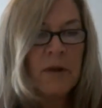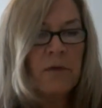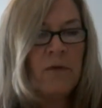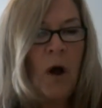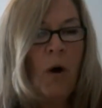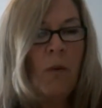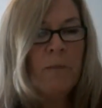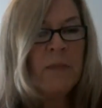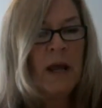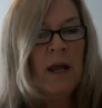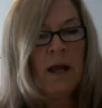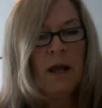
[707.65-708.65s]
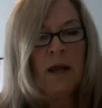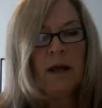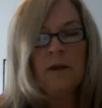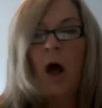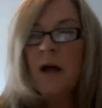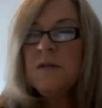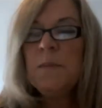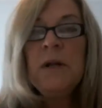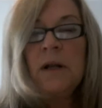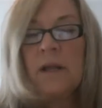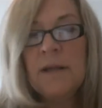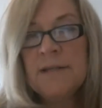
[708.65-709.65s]
So the
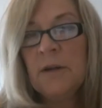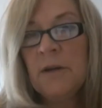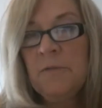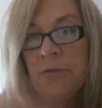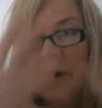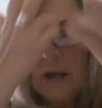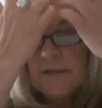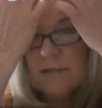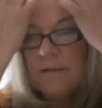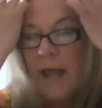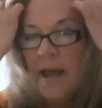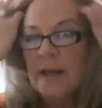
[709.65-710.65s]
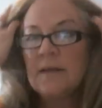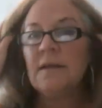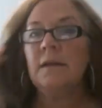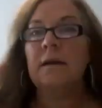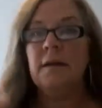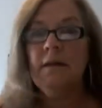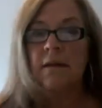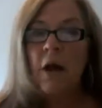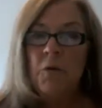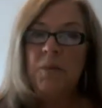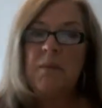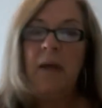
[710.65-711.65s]
hospital isn't good for us, and
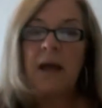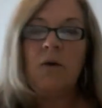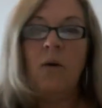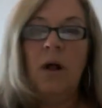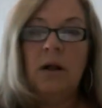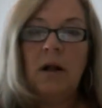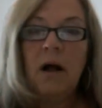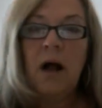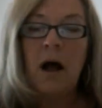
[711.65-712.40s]
that would be my goal,